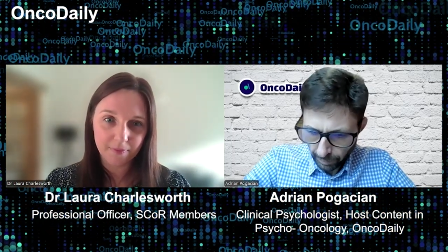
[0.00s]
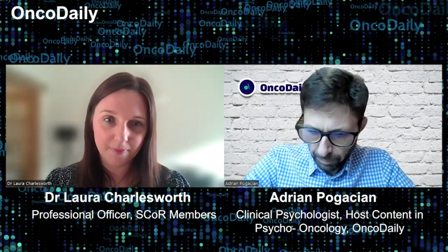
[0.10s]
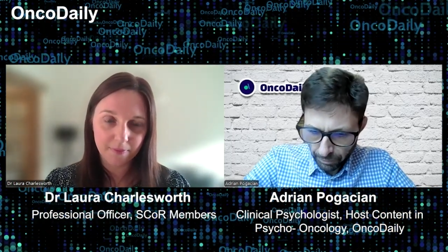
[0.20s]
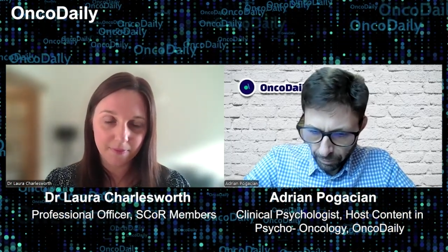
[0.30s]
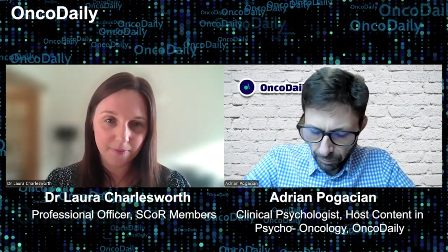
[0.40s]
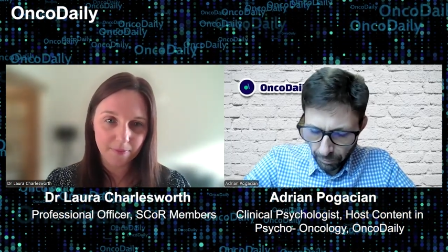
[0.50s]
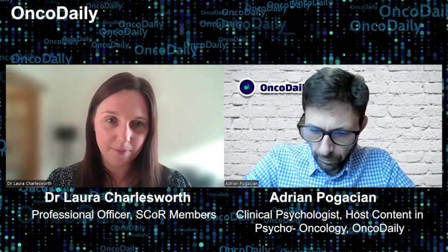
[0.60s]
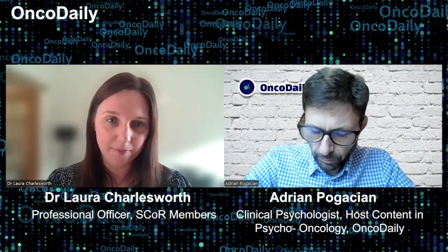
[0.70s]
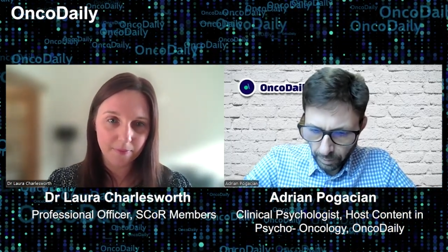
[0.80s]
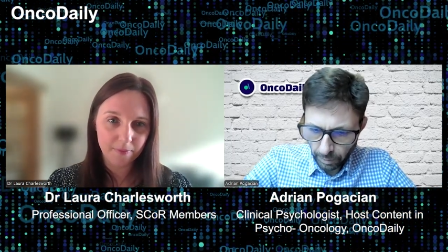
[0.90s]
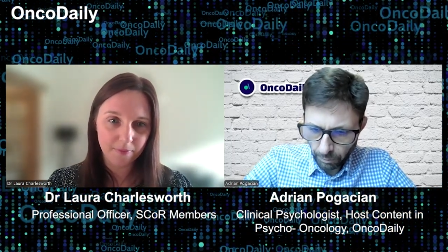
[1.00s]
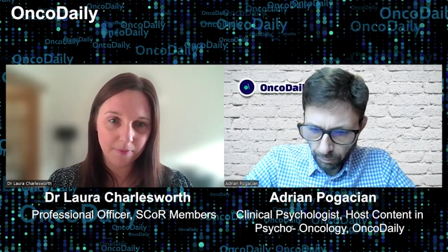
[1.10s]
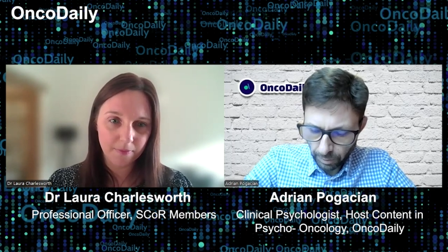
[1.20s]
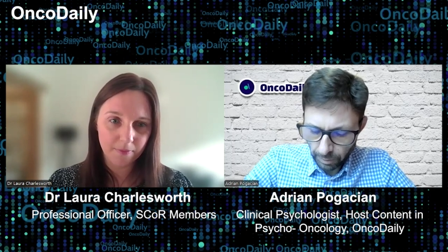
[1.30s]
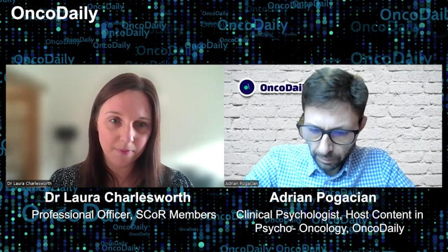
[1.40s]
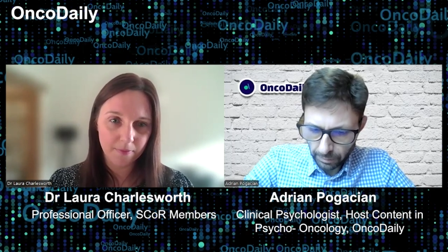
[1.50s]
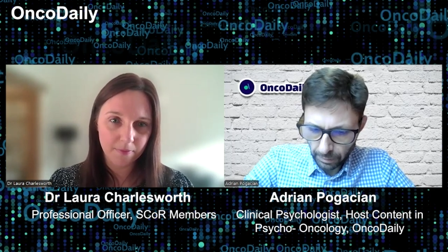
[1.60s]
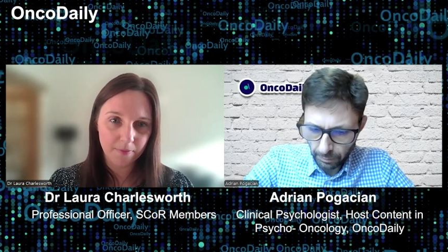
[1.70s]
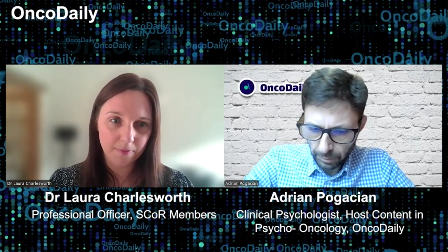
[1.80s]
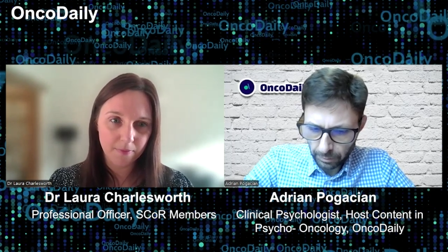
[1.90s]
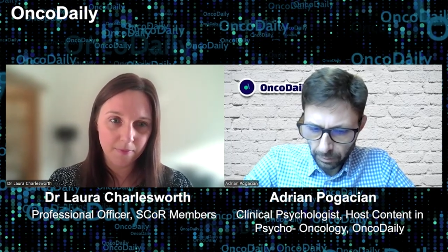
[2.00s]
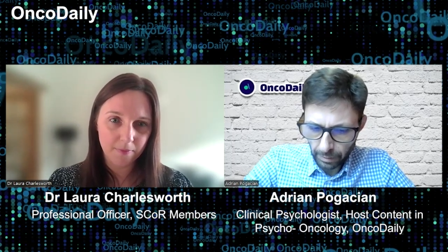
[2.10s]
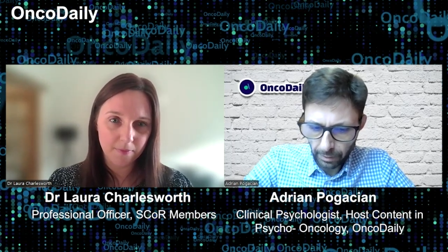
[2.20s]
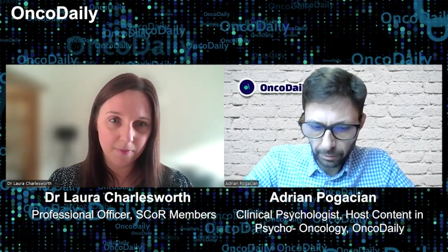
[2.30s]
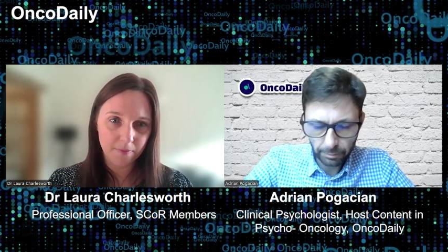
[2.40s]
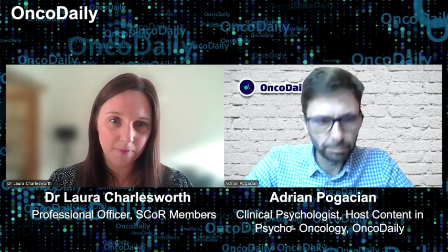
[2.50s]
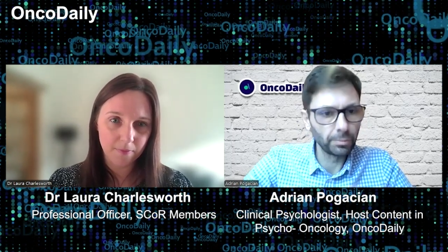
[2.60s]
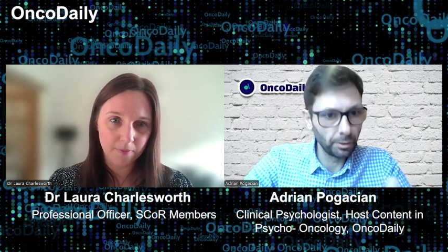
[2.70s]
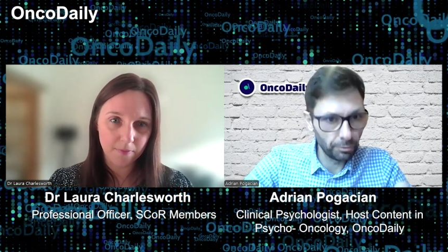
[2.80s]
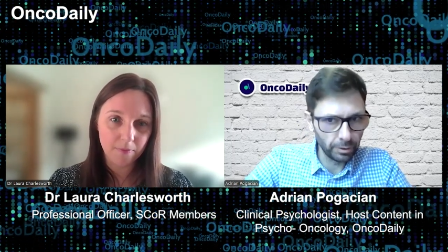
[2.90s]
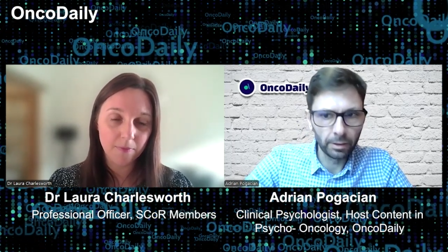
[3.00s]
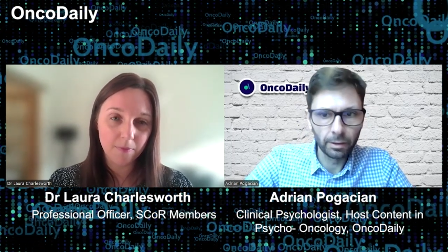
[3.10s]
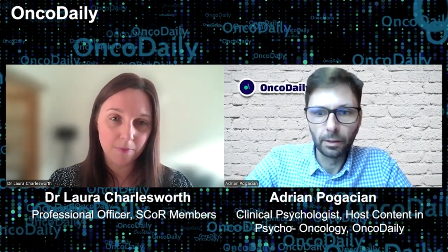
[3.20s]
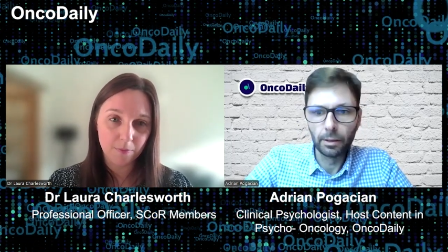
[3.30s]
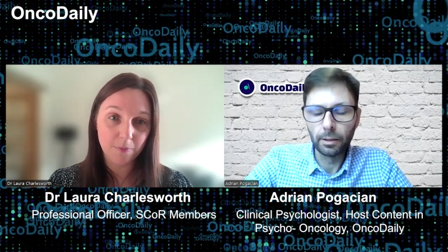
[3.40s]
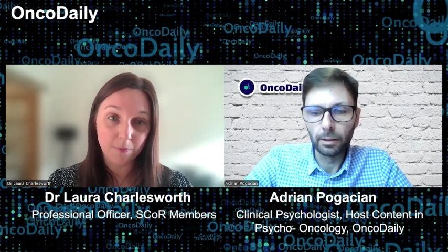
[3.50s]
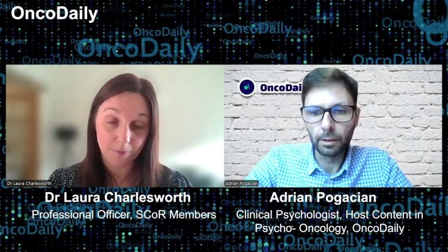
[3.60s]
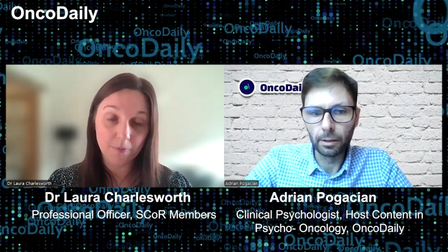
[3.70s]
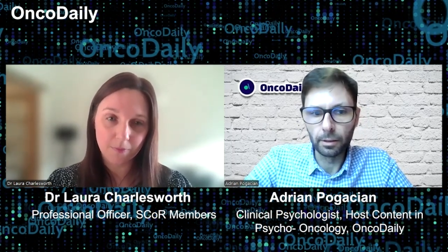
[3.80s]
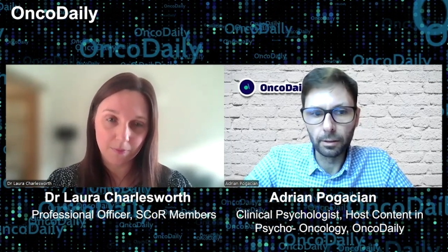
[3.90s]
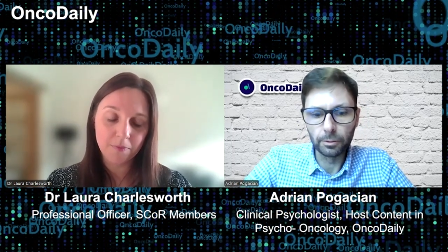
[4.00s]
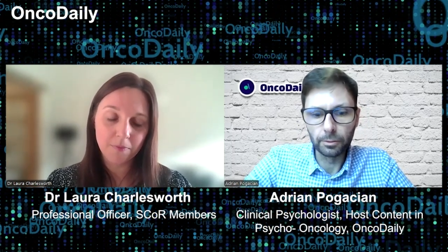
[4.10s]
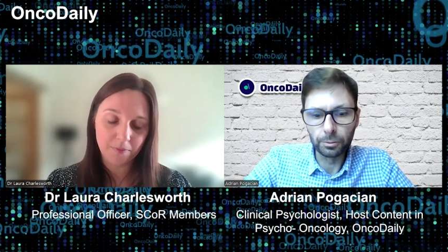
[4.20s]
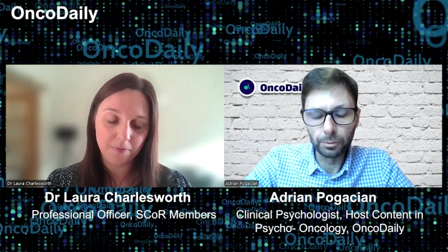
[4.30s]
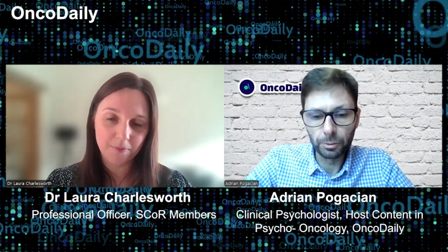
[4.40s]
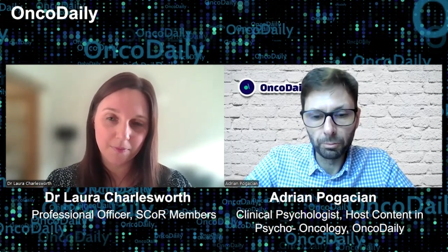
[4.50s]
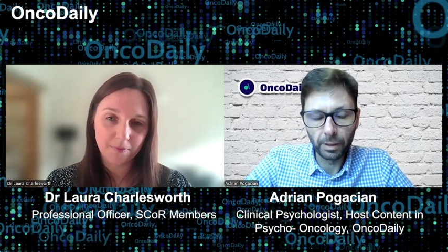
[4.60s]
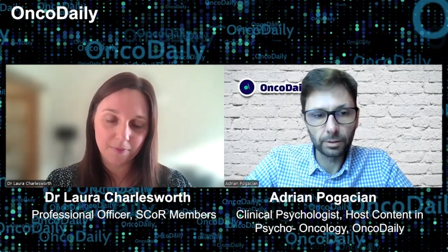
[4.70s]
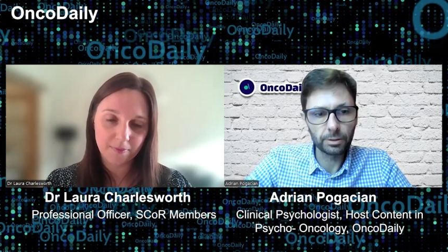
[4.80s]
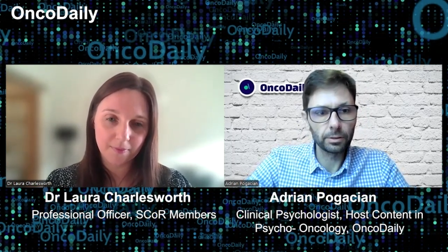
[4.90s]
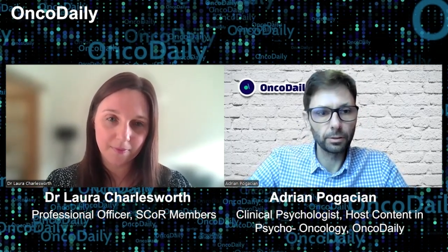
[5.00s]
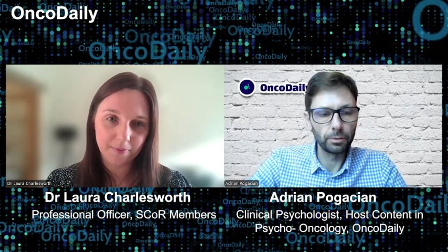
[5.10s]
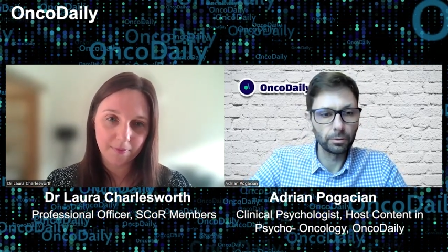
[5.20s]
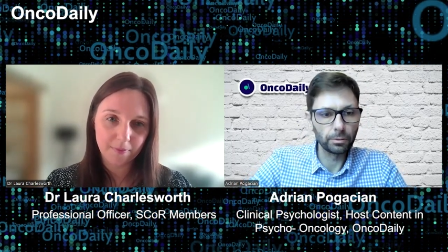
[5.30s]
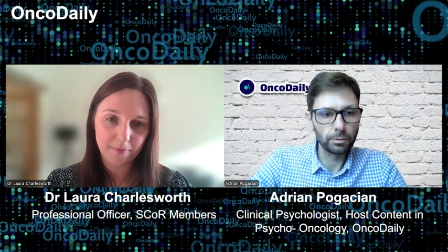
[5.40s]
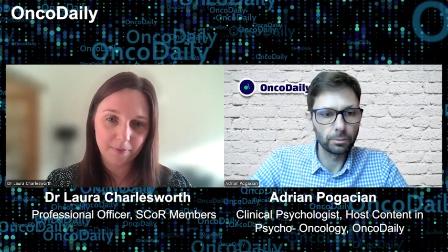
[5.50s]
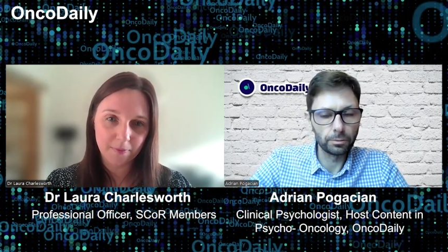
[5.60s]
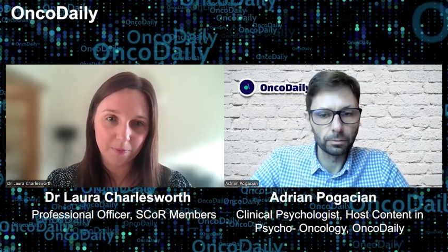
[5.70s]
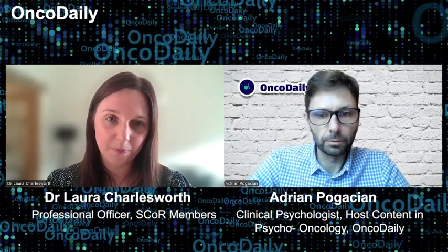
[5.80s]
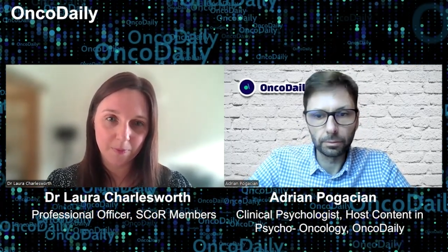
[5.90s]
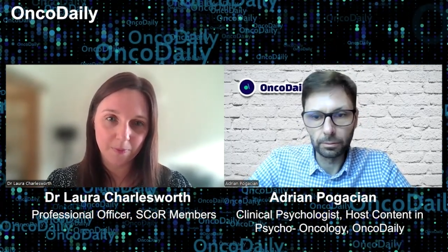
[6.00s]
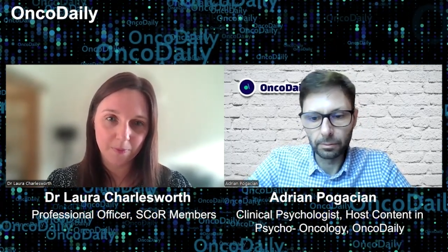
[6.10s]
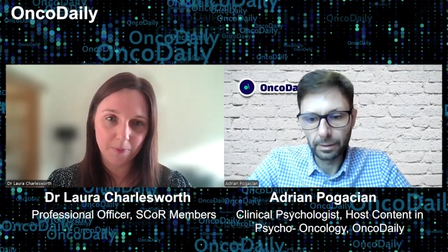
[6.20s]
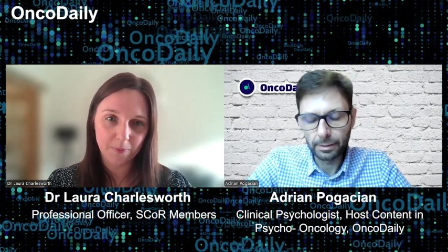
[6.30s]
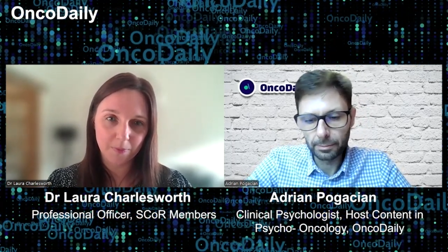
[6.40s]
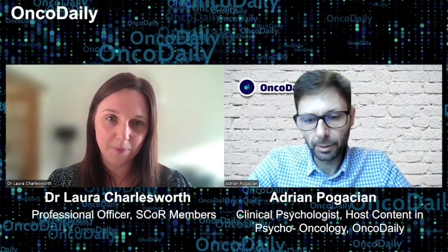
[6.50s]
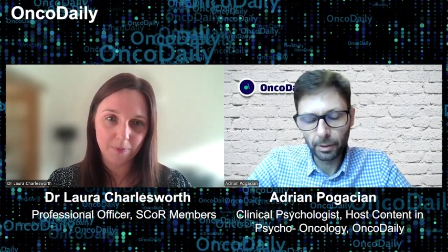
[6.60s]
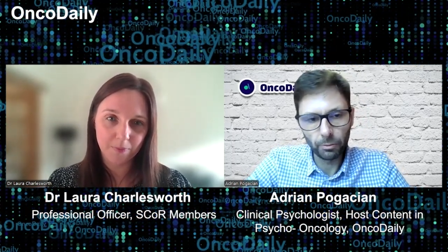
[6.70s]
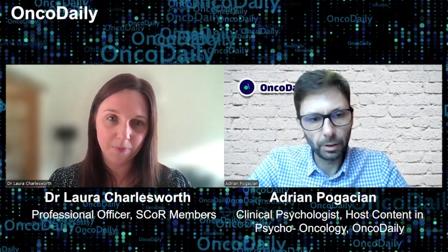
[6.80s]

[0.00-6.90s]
Speaker 1: before we go further, I would like briefly uh, to to mention or to explain